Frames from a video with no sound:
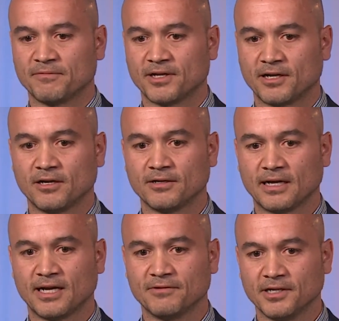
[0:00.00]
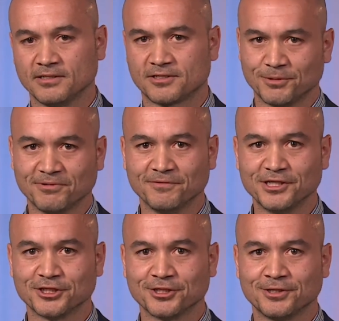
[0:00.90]
But if they don't have any
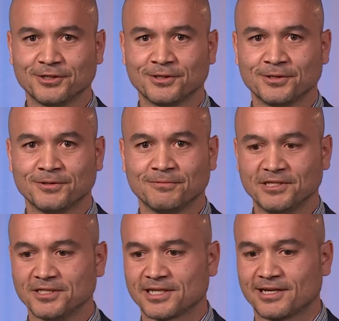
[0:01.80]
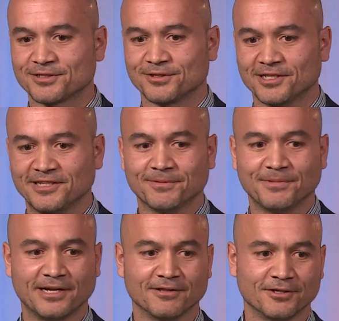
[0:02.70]
supervision, we just can't sort of
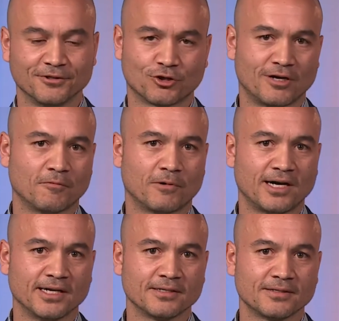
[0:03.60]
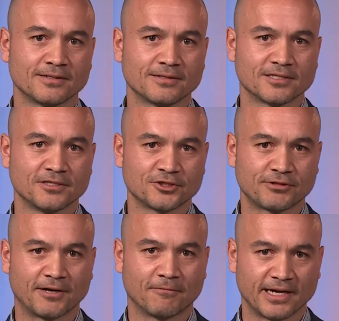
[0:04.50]
leave them there and then drive away, because then
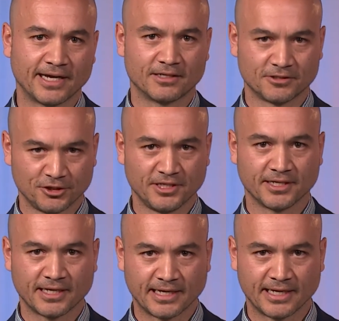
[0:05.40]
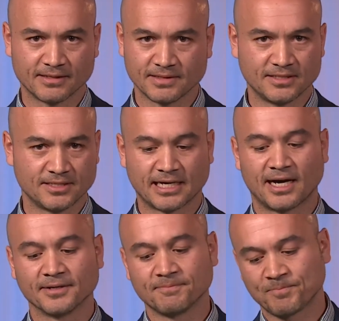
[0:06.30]
straight away our duty of care is
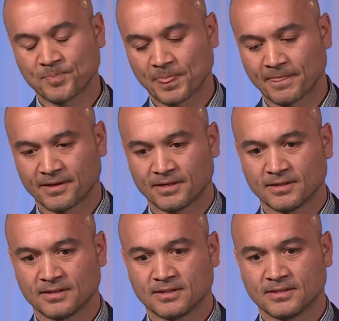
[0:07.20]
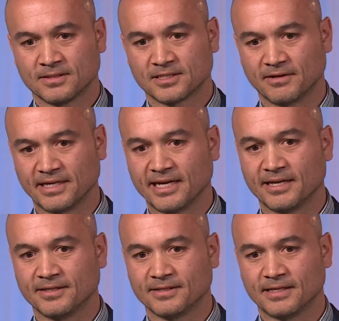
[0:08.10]
done. So
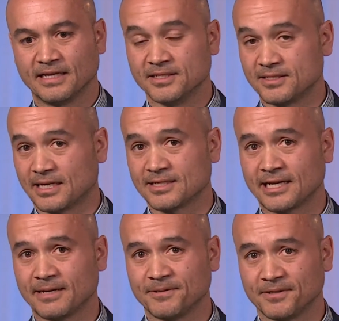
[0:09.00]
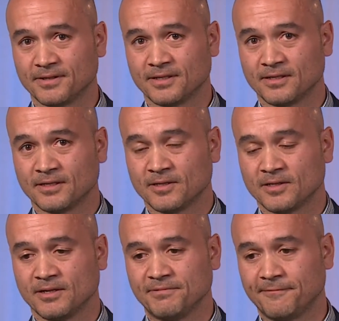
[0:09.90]
again, and this does happen,
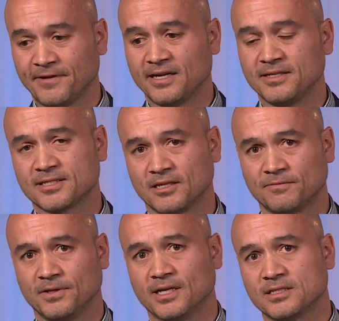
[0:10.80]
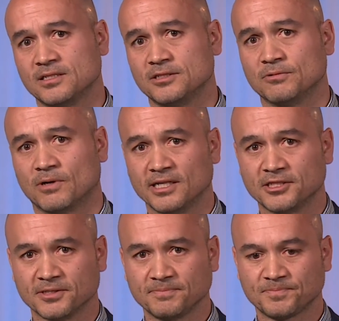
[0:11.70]
if you found yourself in that
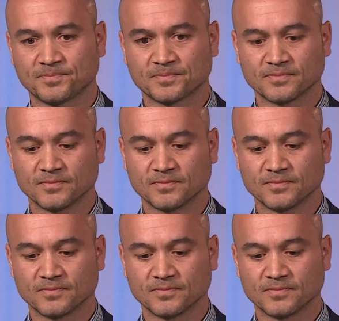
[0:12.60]
situation,